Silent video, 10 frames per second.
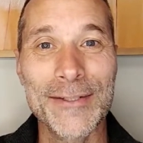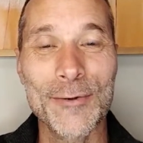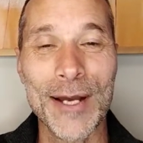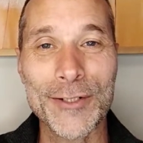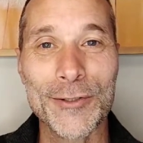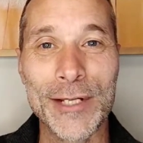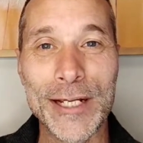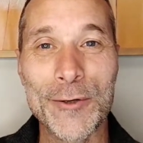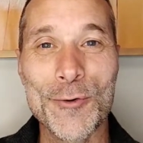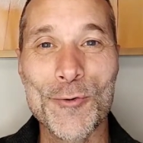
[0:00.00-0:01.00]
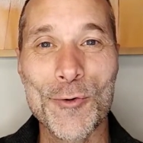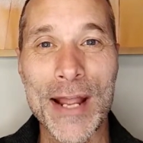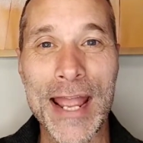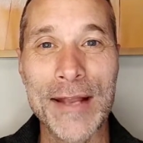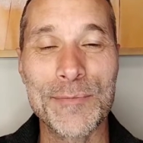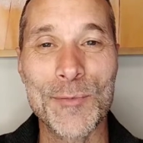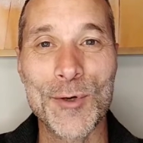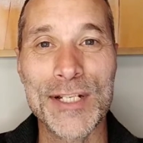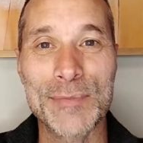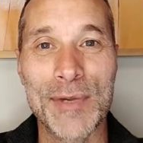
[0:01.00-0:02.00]
actually create
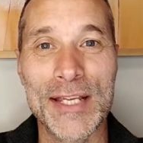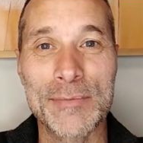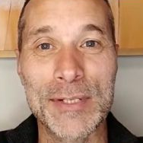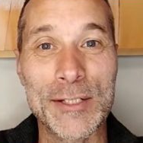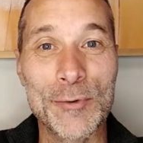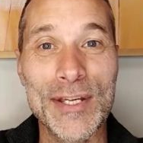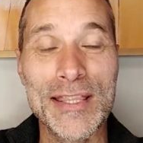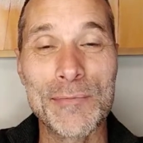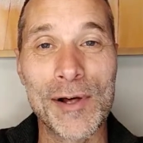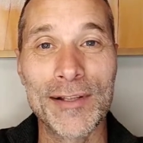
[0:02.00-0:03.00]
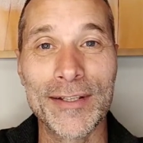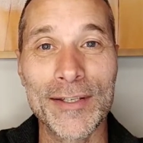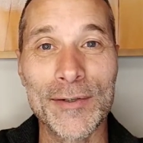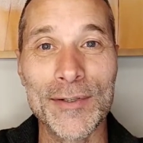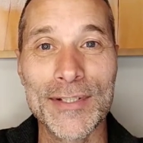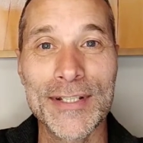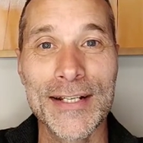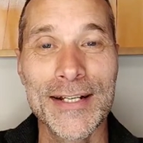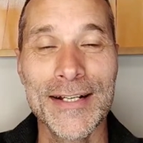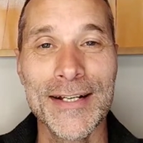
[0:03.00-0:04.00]
more space between the molecules,
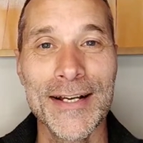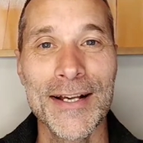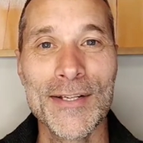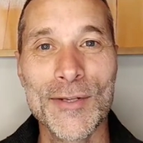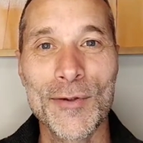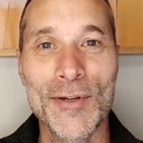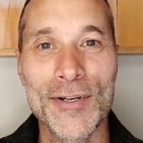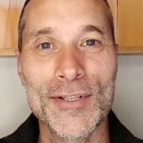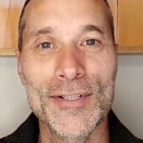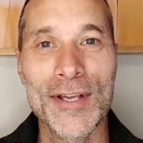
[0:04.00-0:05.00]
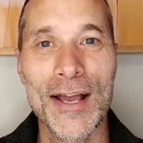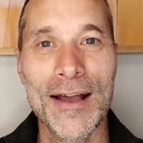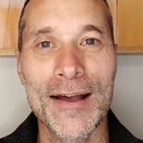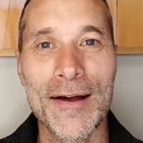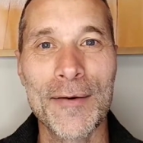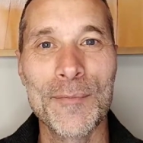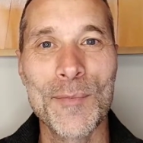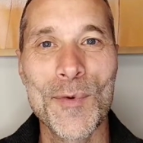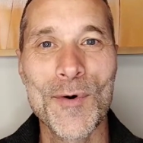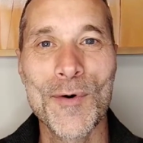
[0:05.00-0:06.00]
so there's
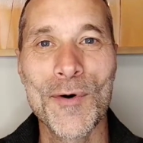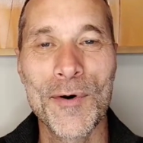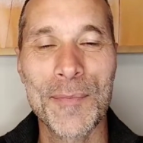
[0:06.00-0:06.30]
more